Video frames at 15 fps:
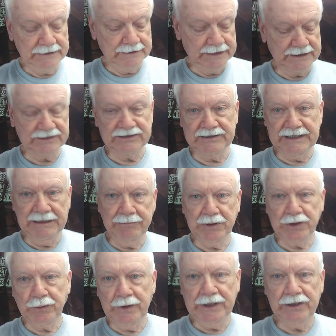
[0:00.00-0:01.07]
that's in
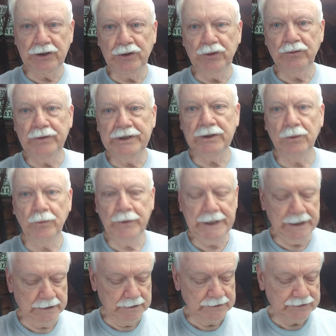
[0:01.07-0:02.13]
between the two real
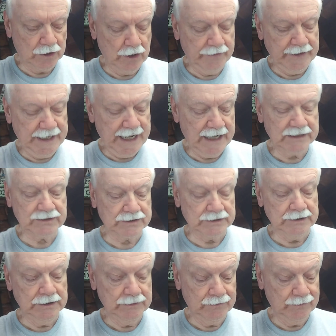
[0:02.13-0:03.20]
wheels on the
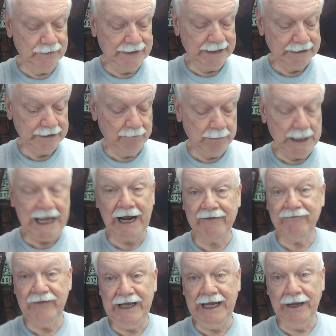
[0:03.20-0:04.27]
axle with that little black
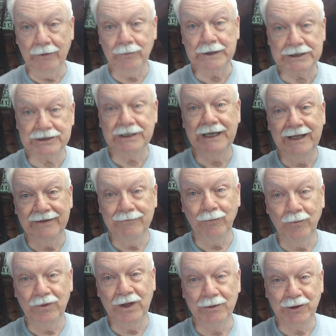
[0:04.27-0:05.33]
fan, which
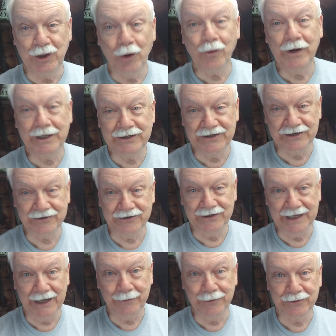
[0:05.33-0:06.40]
the noise
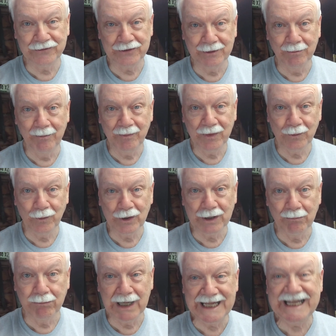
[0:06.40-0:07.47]
yesterday were the
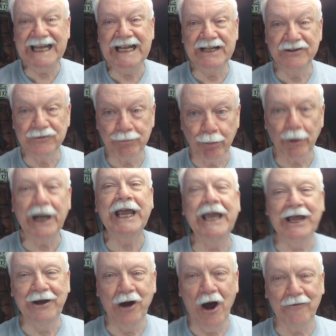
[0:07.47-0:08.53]
blades
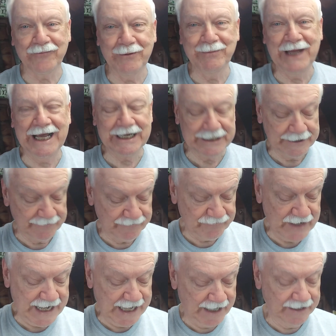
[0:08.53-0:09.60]
breaking off from that little
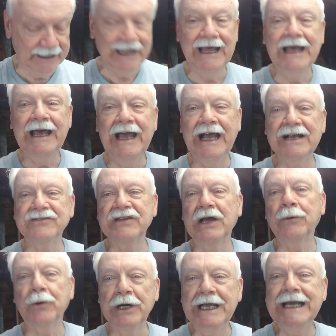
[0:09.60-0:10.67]
fan as they
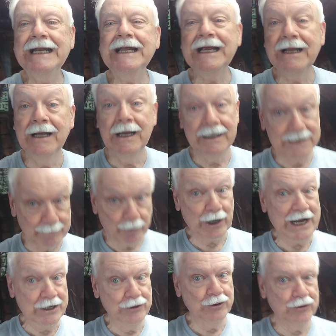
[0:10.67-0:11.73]
were hitting the
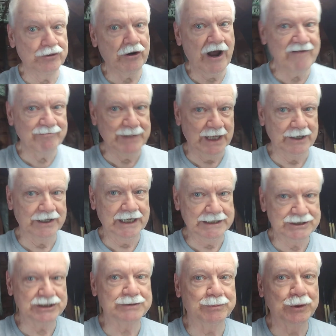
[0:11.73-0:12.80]
brand new drive belt I
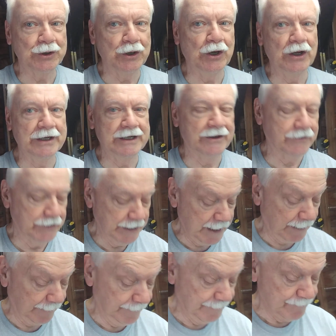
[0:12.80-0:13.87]
just put on the other
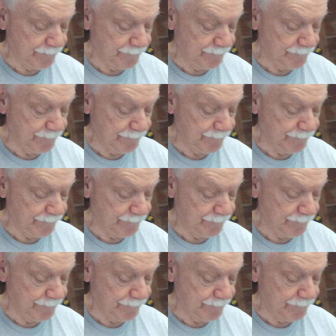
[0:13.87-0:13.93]
day.